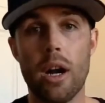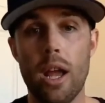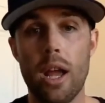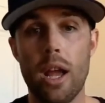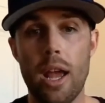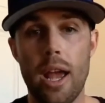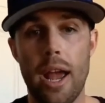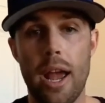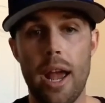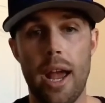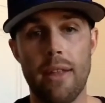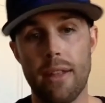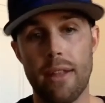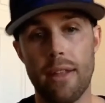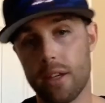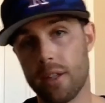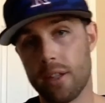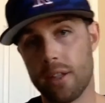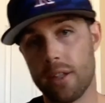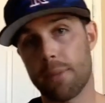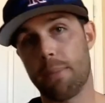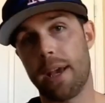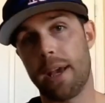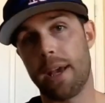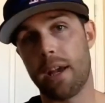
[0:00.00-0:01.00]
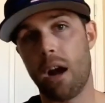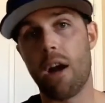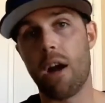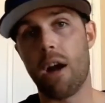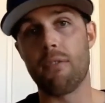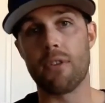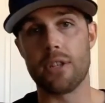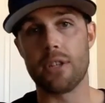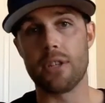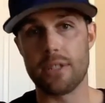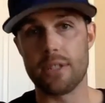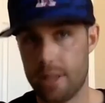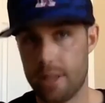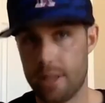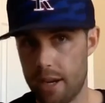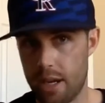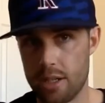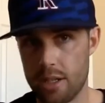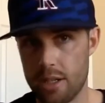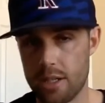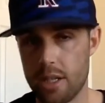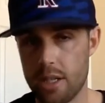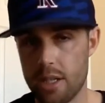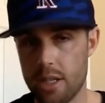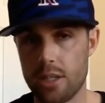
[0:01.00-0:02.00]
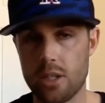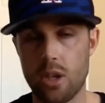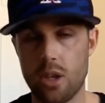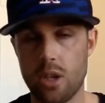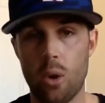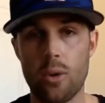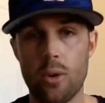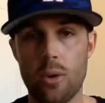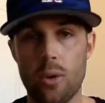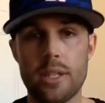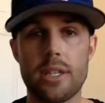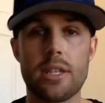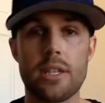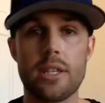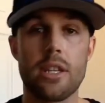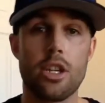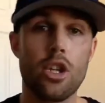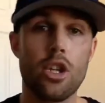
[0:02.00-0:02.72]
And then ClickBank offers theirs. So this is a two